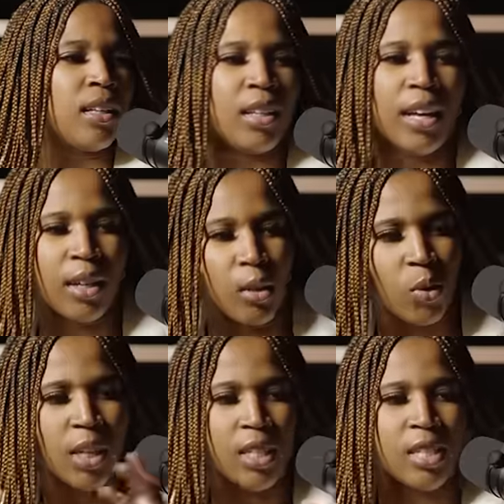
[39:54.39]
like
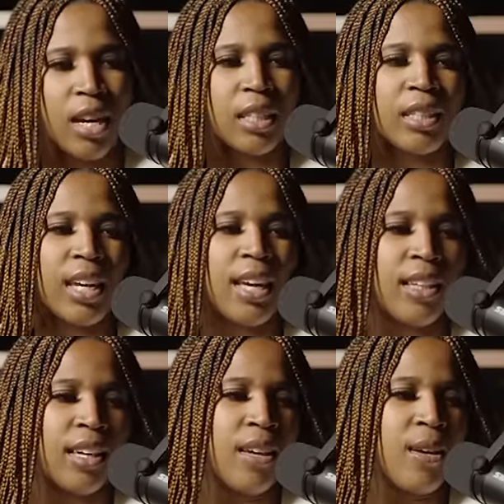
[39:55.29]
glorious chocolate cake.
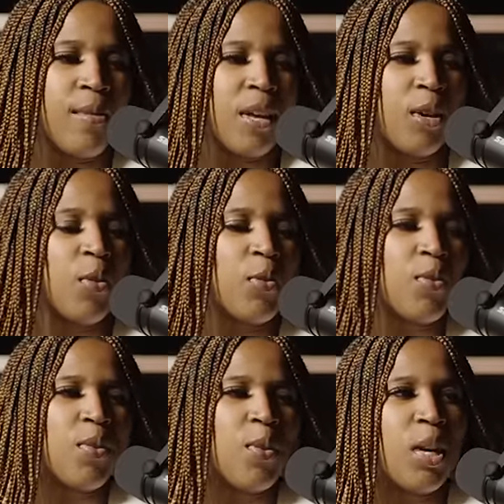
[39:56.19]
Like I don't know if you've
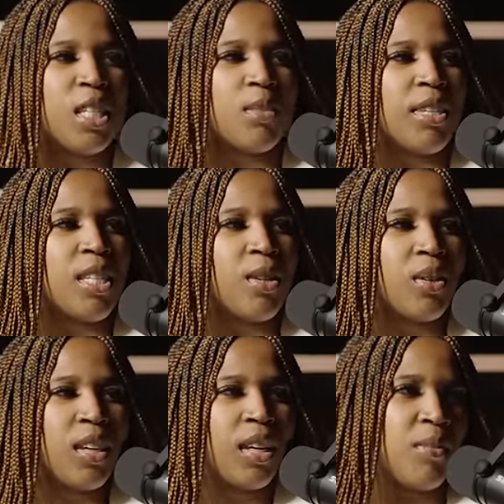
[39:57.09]
ever watched
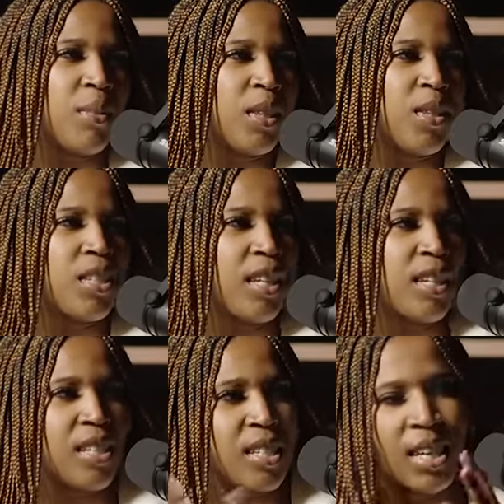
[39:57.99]
Matilda, but there's like a
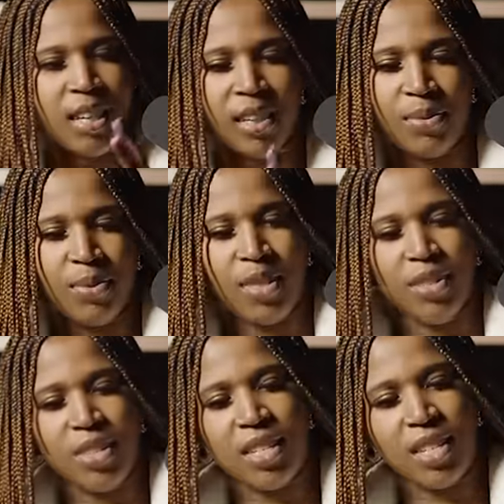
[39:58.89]
scene where
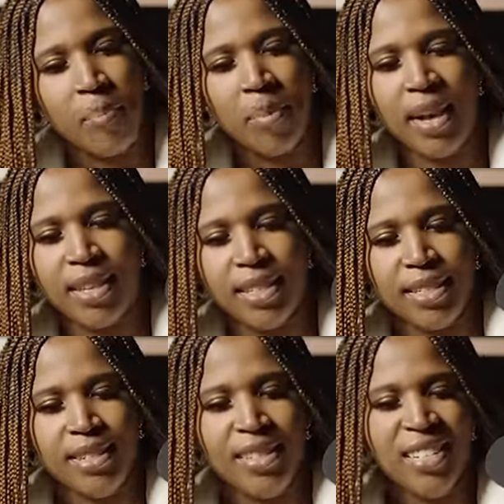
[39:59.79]
there's this like big
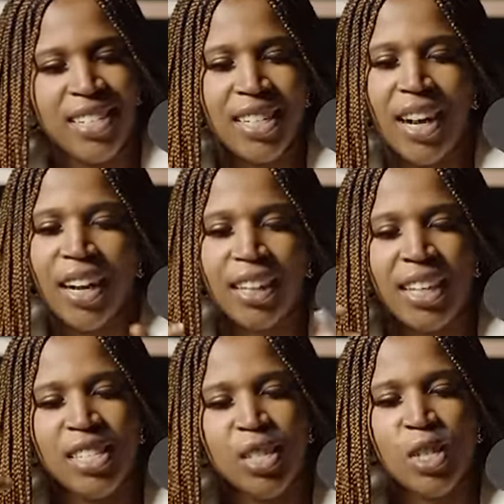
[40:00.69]
chocolate.
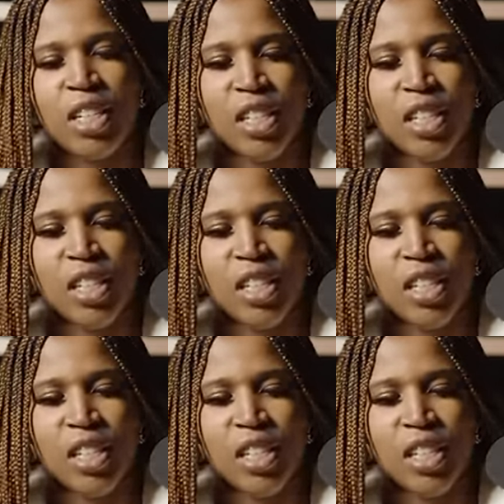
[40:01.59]
It's such a